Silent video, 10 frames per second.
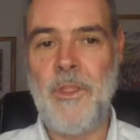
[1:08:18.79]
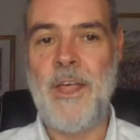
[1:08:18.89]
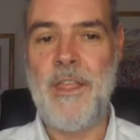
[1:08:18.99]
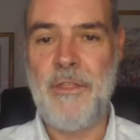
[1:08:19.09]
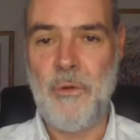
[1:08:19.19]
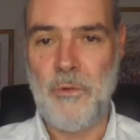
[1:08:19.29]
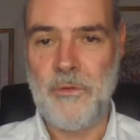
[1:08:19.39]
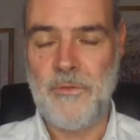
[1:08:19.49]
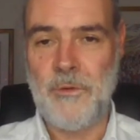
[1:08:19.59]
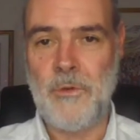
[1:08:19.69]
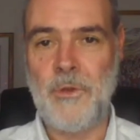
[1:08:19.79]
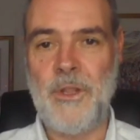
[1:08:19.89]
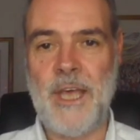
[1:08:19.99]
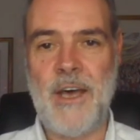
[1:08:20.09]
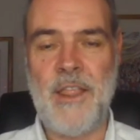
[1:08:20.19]
they're thoughtful,
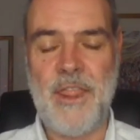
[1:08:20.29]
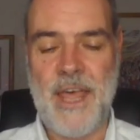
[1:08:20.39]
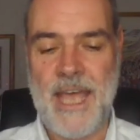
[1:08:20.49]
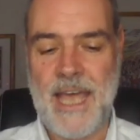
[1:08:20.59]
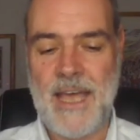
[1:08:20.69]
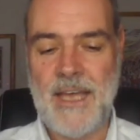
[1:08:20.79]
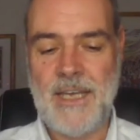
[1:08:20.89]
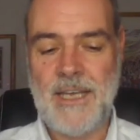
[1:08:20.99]
they are there,